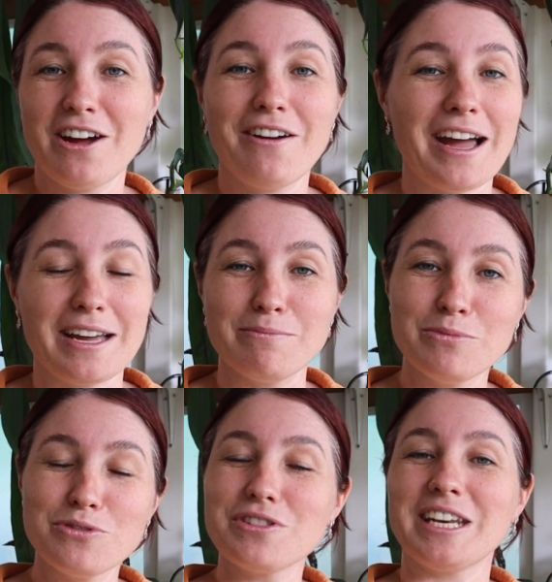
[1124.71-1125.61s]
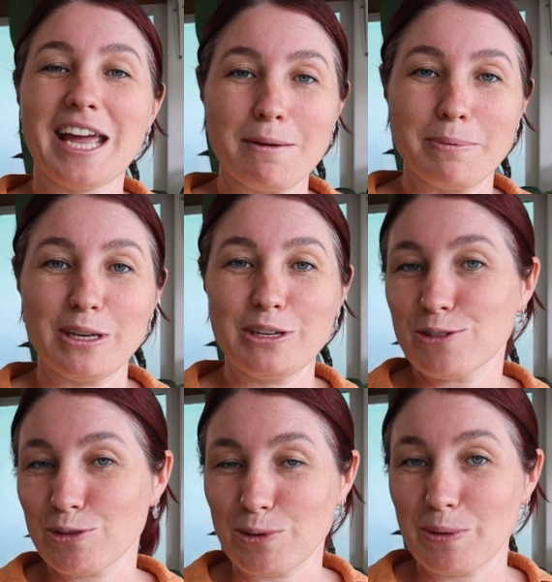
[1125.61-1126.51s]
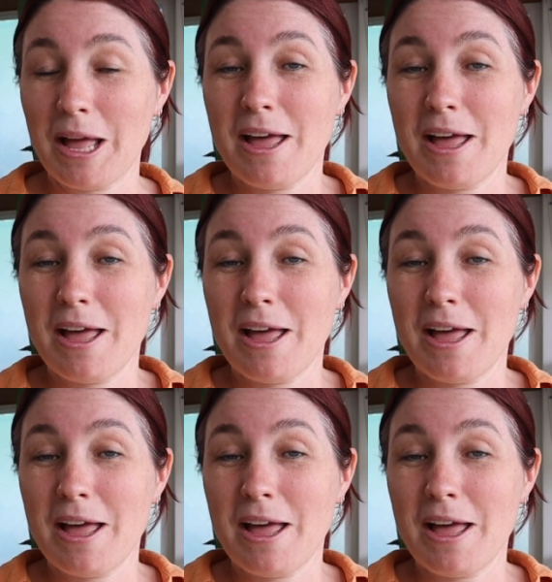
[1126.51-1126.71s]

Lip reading: I am more than happy to